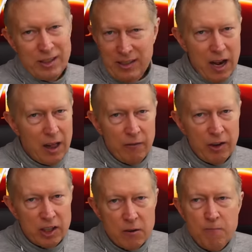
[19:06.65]

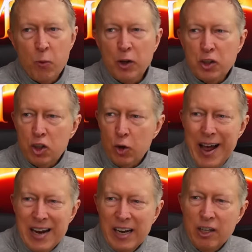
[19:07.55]
television was
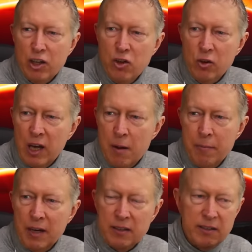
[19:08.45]
threatening the UK
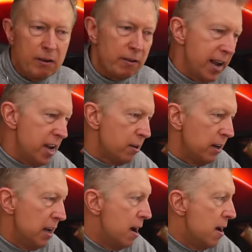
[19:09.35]
because they were angry,